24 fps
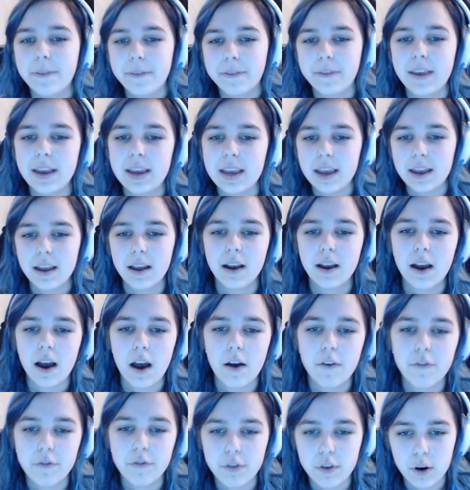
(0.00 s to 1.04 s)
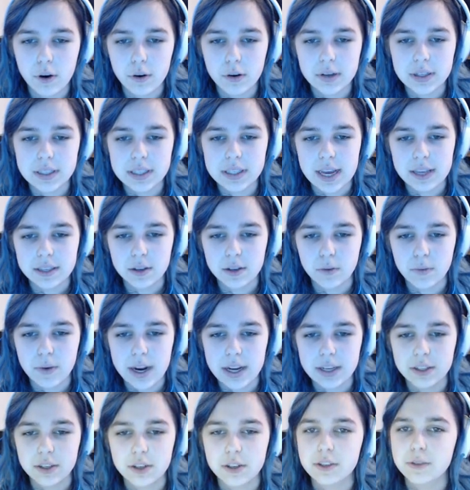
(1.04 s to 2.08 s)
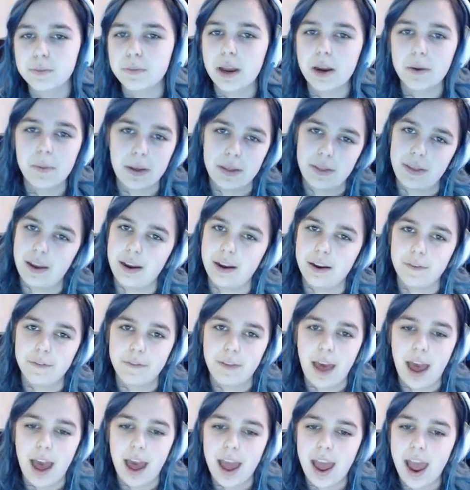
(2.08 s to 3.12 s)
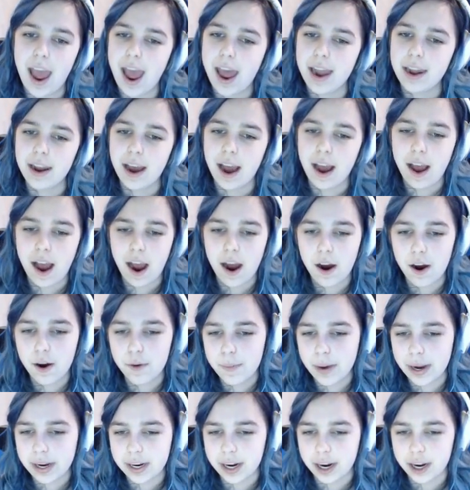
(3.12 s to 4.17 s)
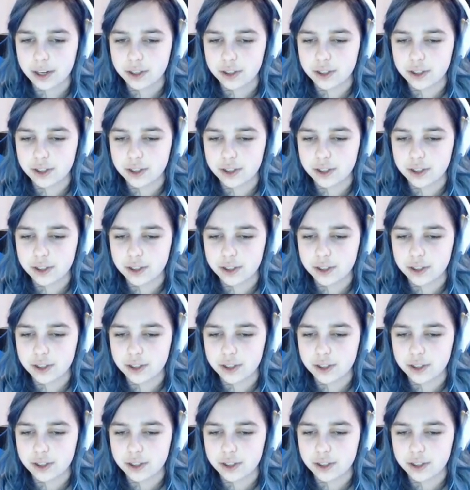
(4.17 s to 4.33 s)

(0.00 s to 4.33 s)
thinking of those as erasers made me think of that and oh my gosh,